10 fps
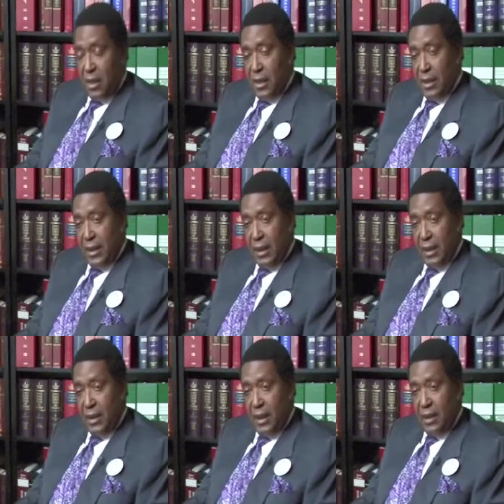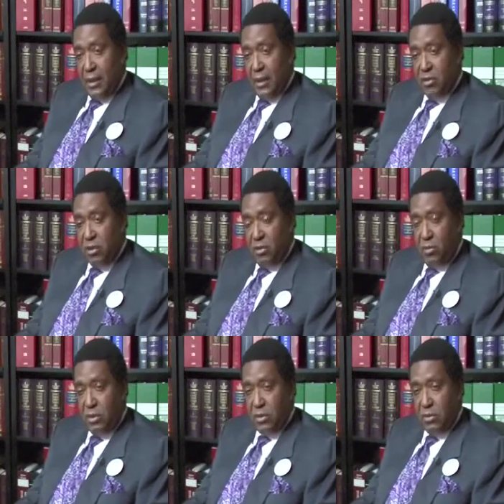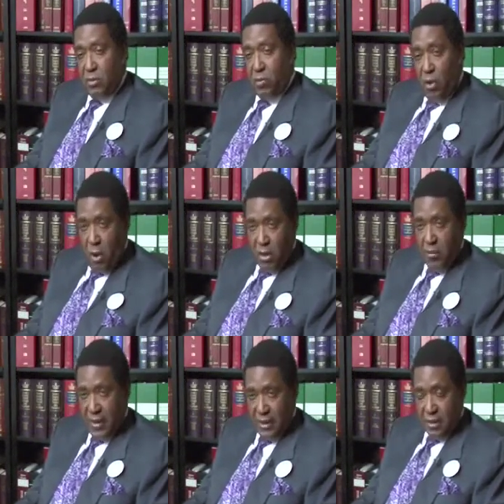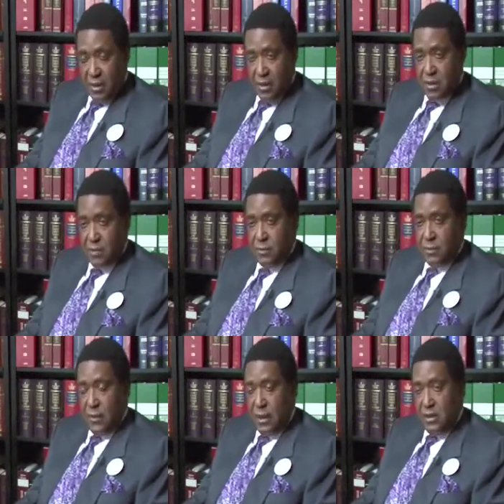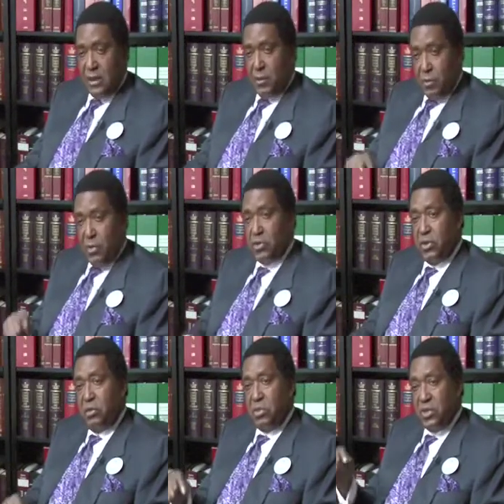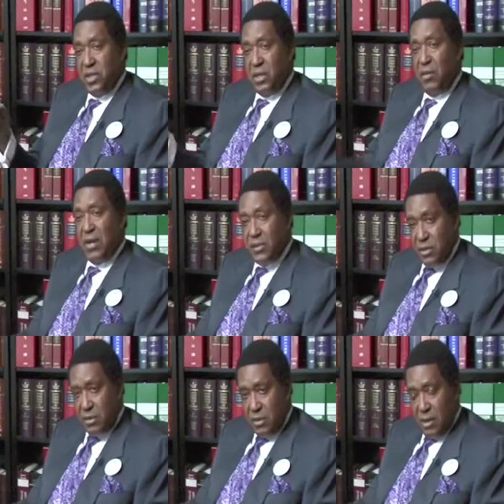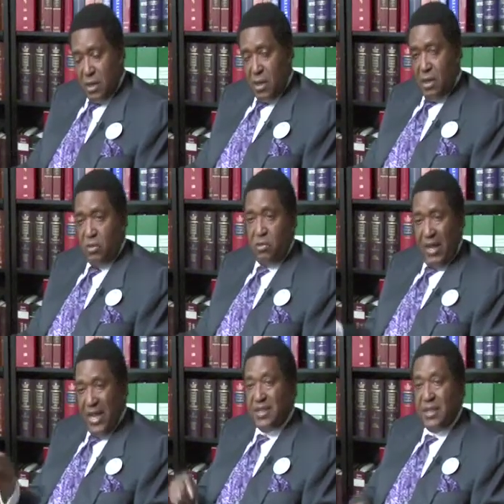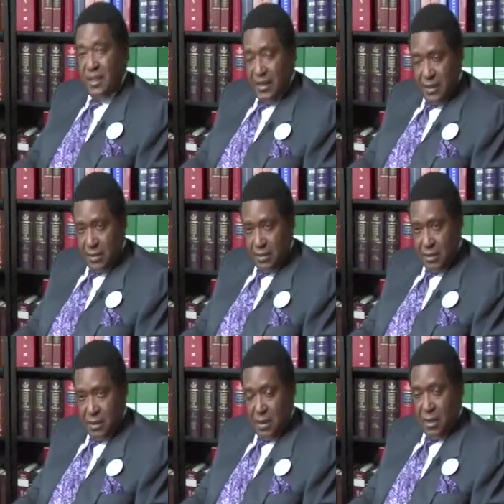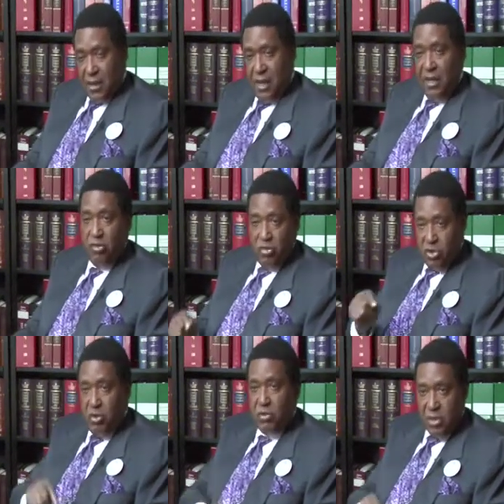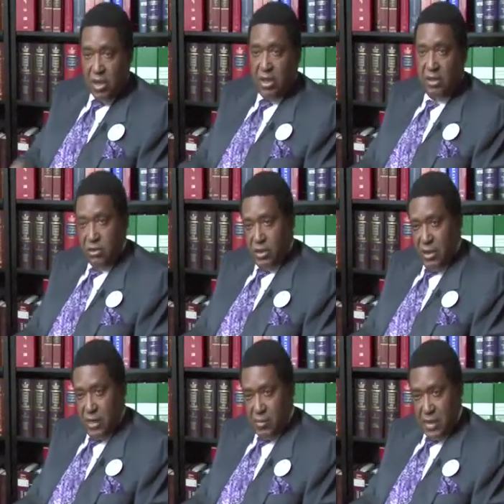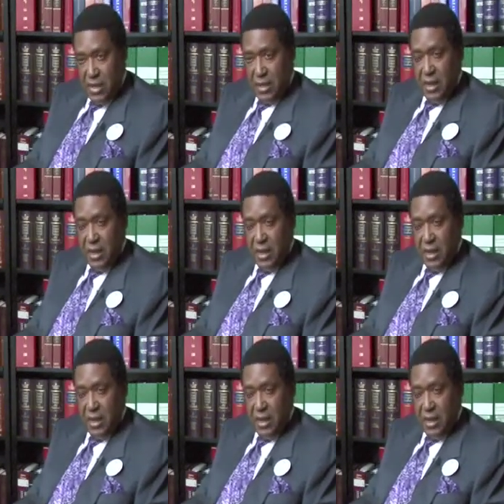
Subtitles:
And so what's wrong about this is that the person who was the aggressor, who had the gun, he shoots and kills the young man,